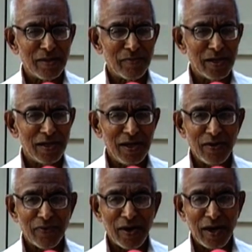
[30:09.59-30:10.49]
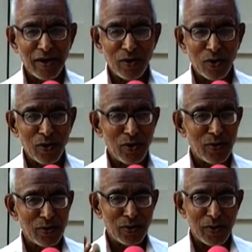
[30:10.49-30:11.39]
But if I
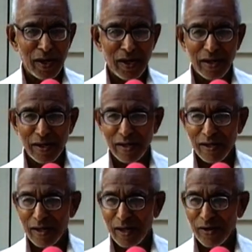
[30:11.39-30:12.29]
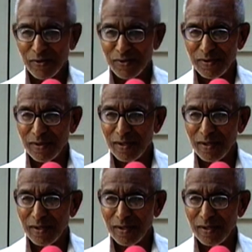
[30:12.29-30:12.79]
go to a house,